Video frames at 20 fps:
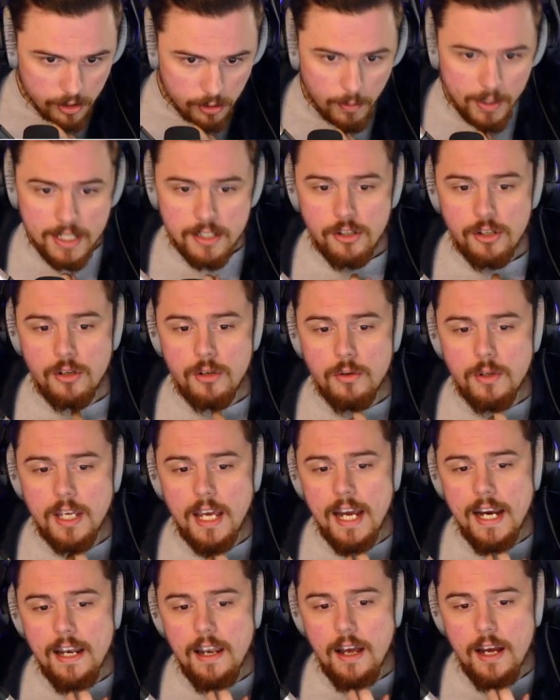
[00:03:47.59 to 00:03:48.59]

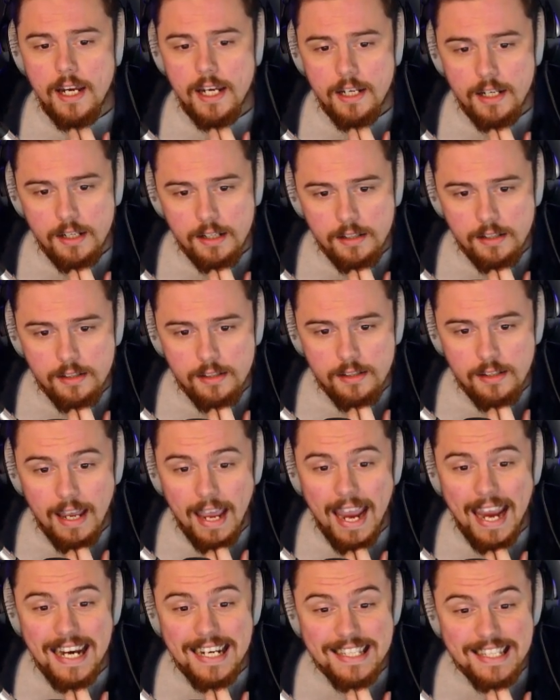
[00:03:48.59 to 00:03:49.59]
22k likes,
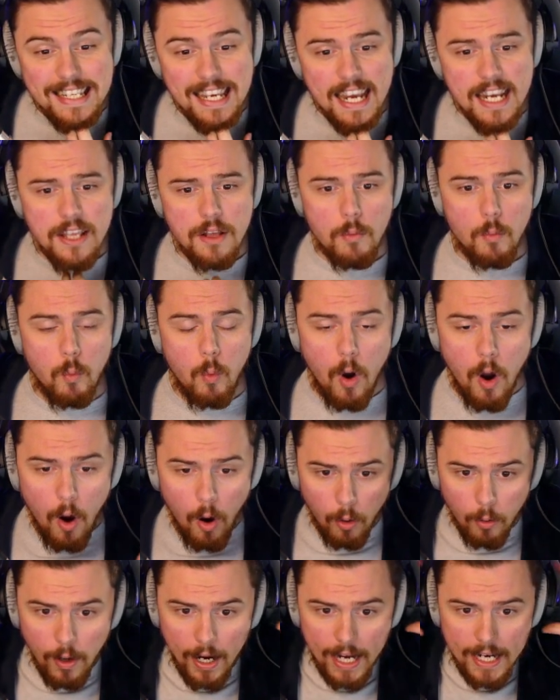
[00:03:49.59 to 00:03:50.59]

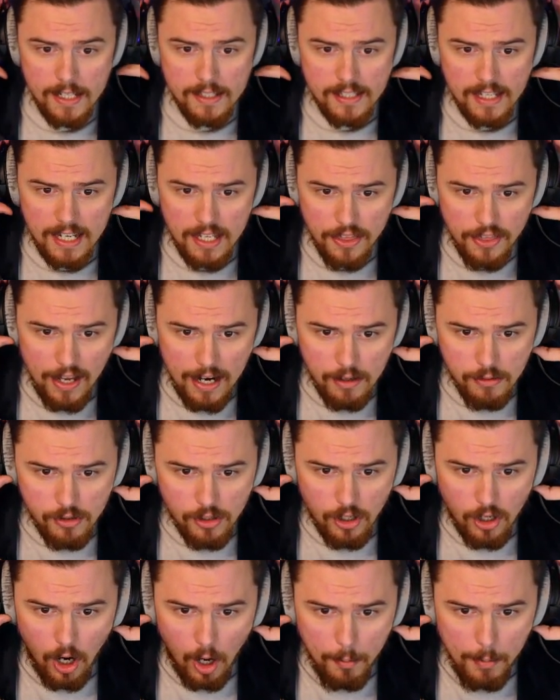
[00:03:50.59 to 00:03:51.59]

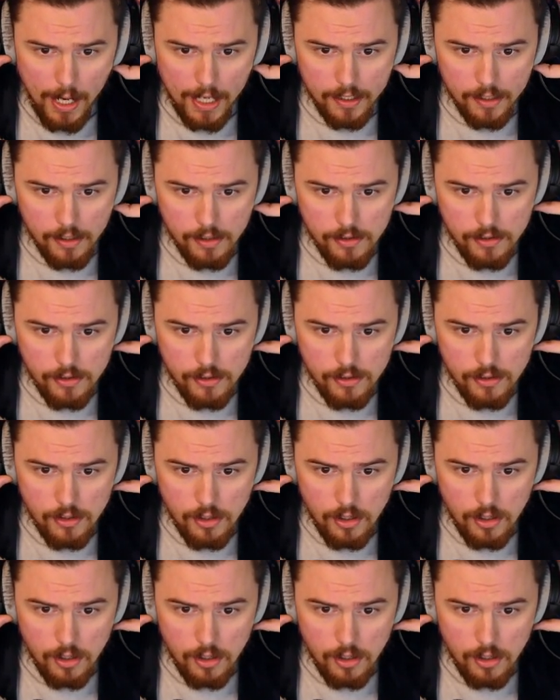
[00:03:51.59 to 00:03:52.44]
88,000 comments.